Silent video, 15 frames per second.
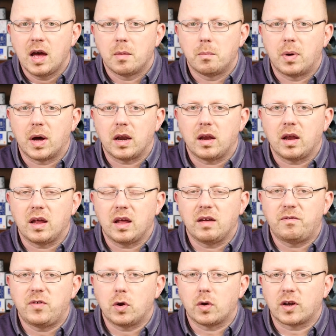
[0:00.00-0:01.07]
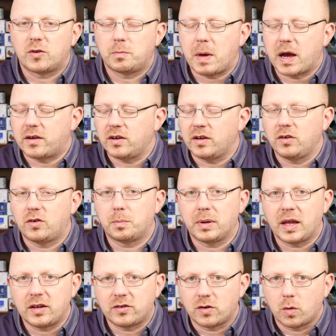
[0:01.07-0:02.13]
But if you're expecting to
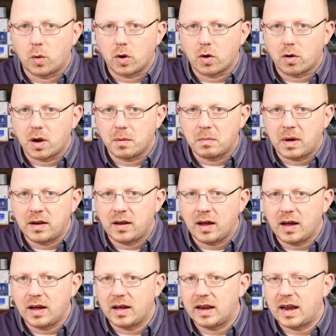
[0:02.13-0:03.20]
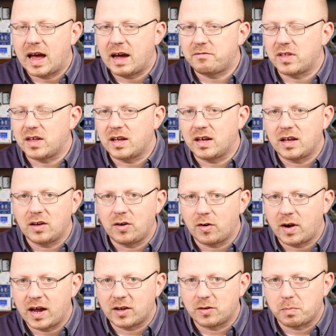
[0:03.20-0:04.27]
place an order on Monday and have the ink in your
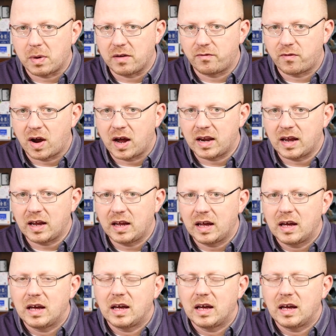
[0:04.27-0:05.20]
hands by Friday,